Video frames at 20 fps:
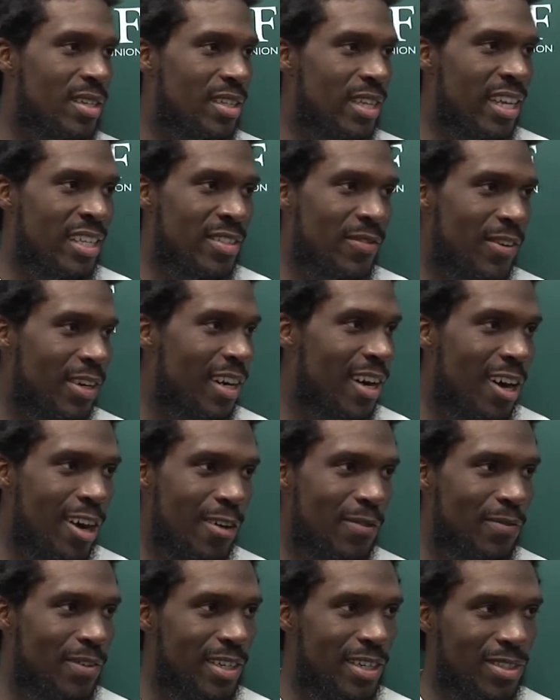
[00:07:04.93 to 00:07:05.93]
That's for the
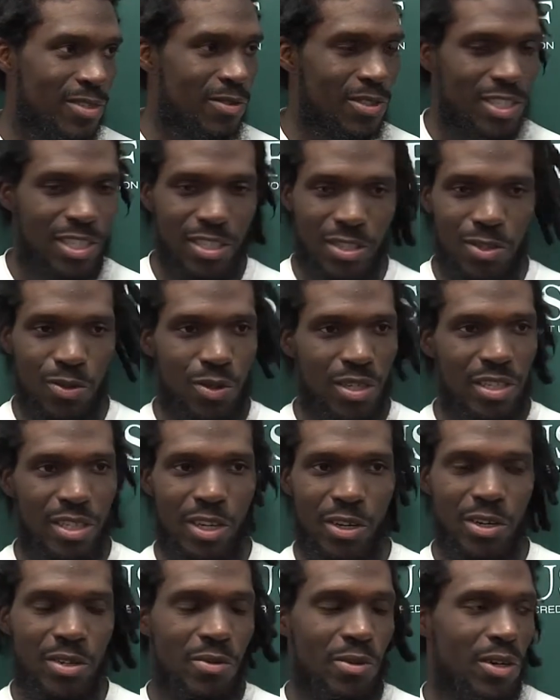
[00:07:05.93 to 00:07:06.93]
offense. We just do the
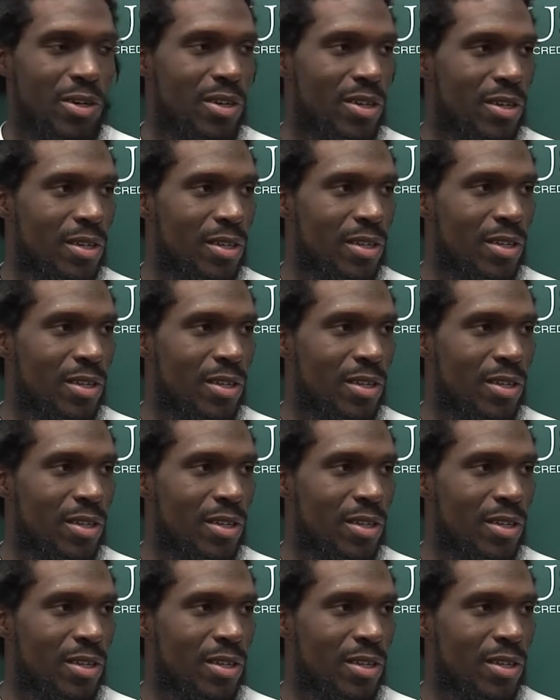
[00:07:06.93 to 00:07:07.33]
dirty work.